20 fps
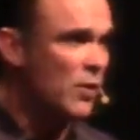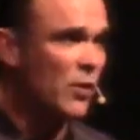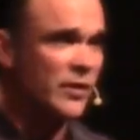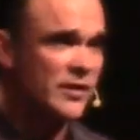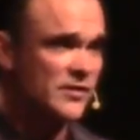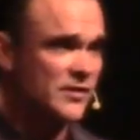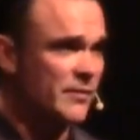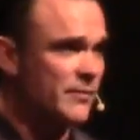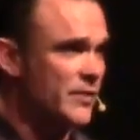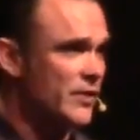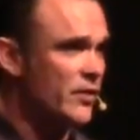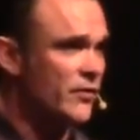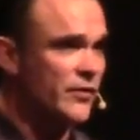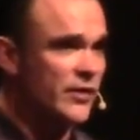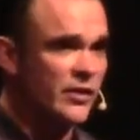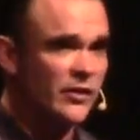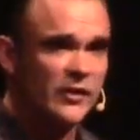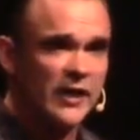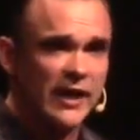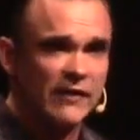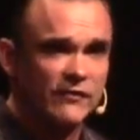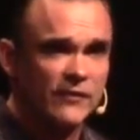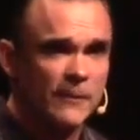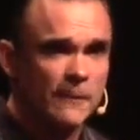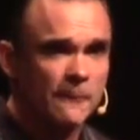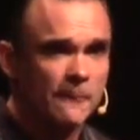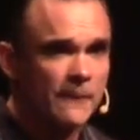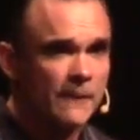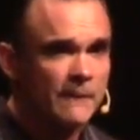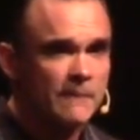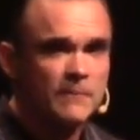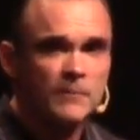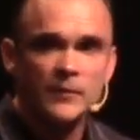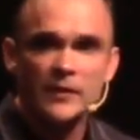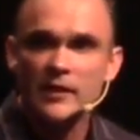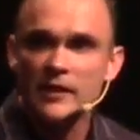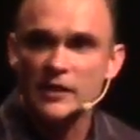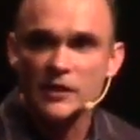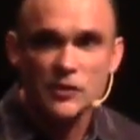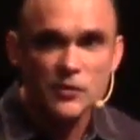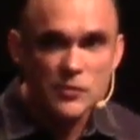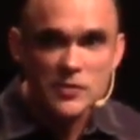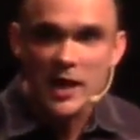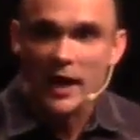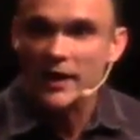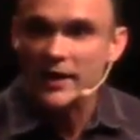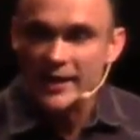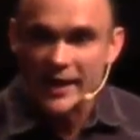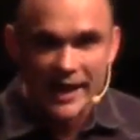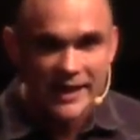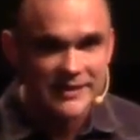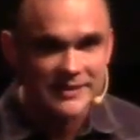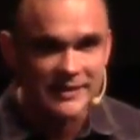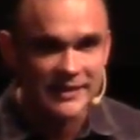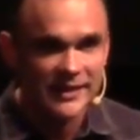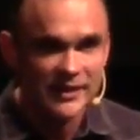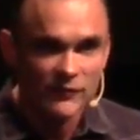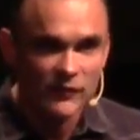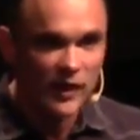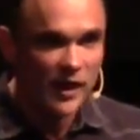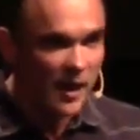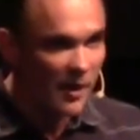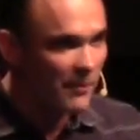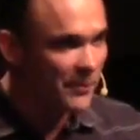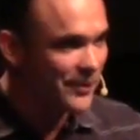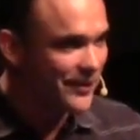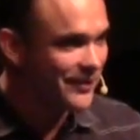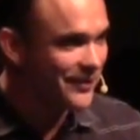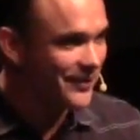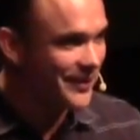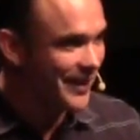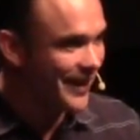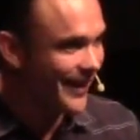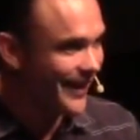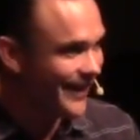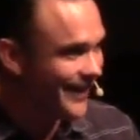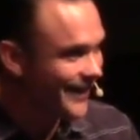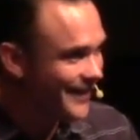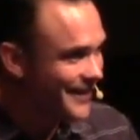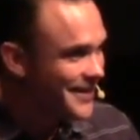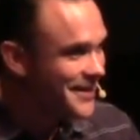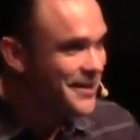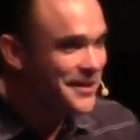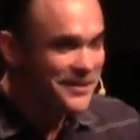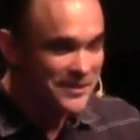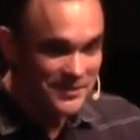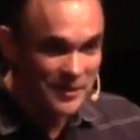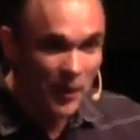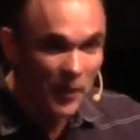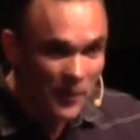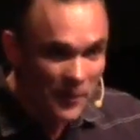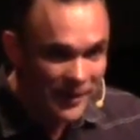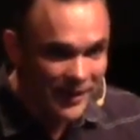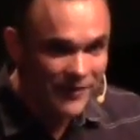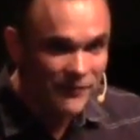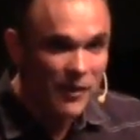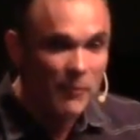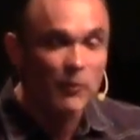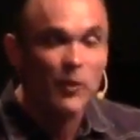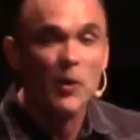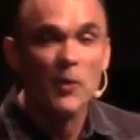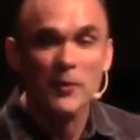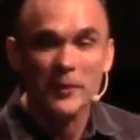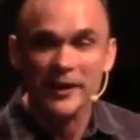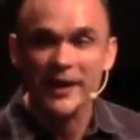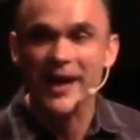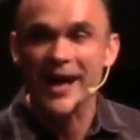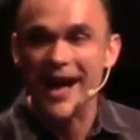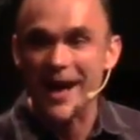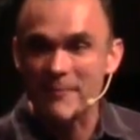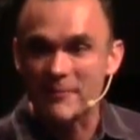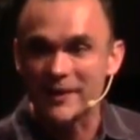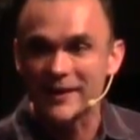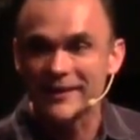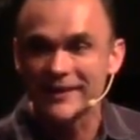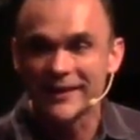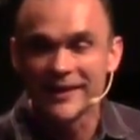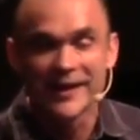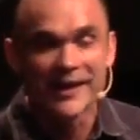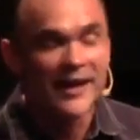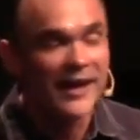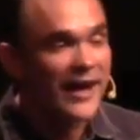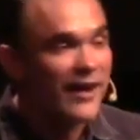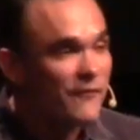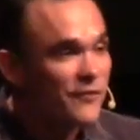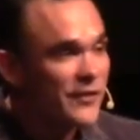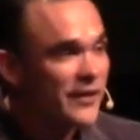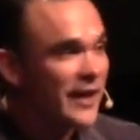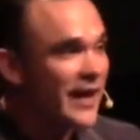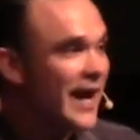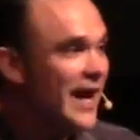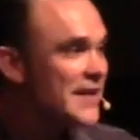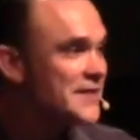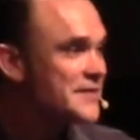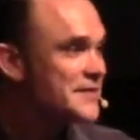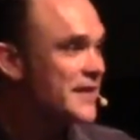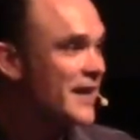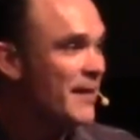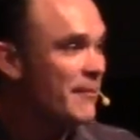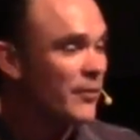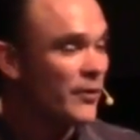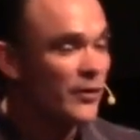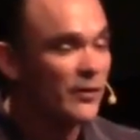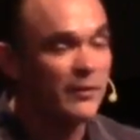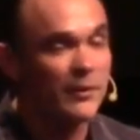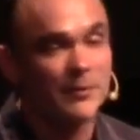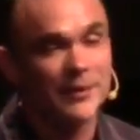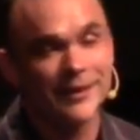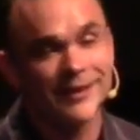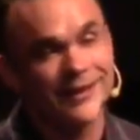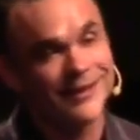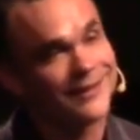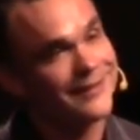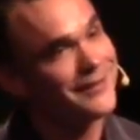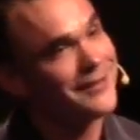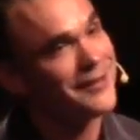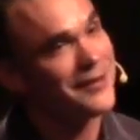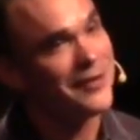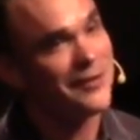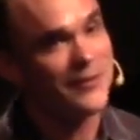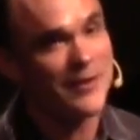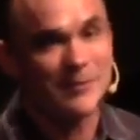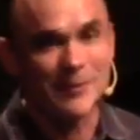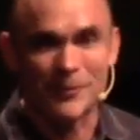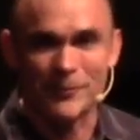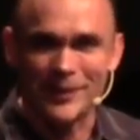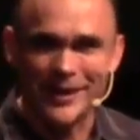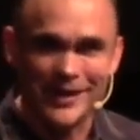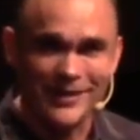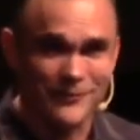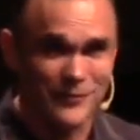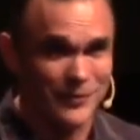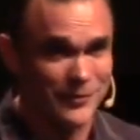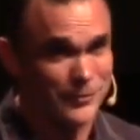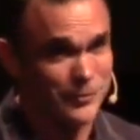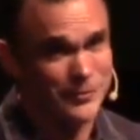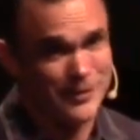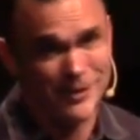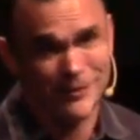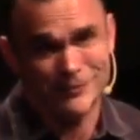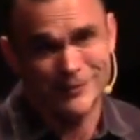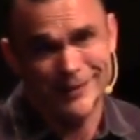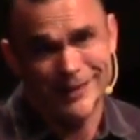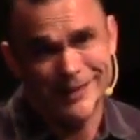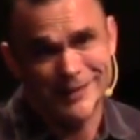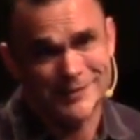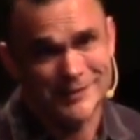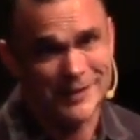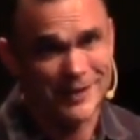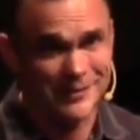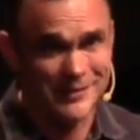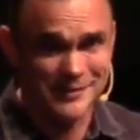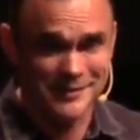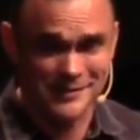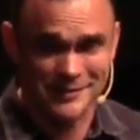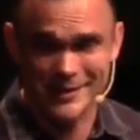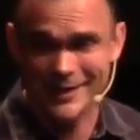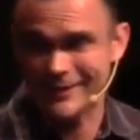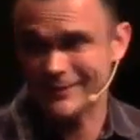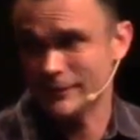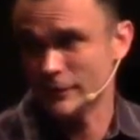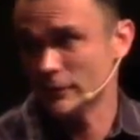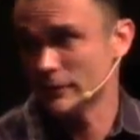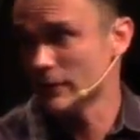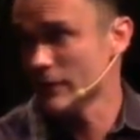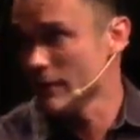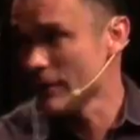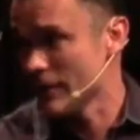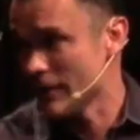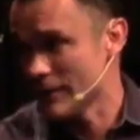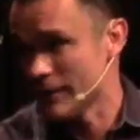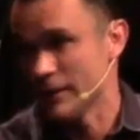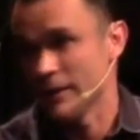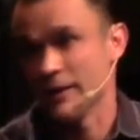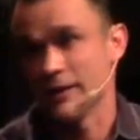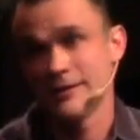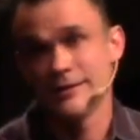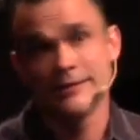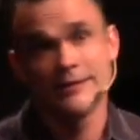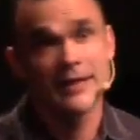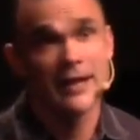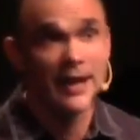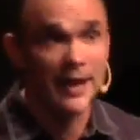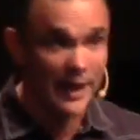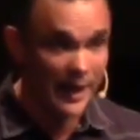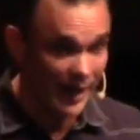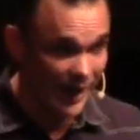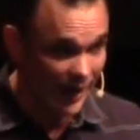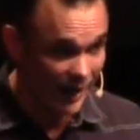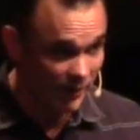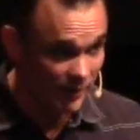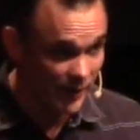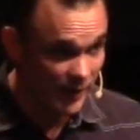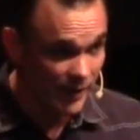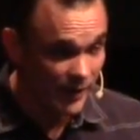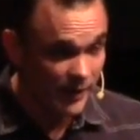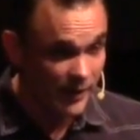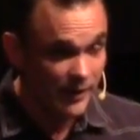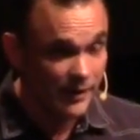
spoken something over your life, you are not to give up, okay? Don't give up. What would have happened if the guys in the upper room had been like, we've been waiting for 12 days now. This is taking a long time.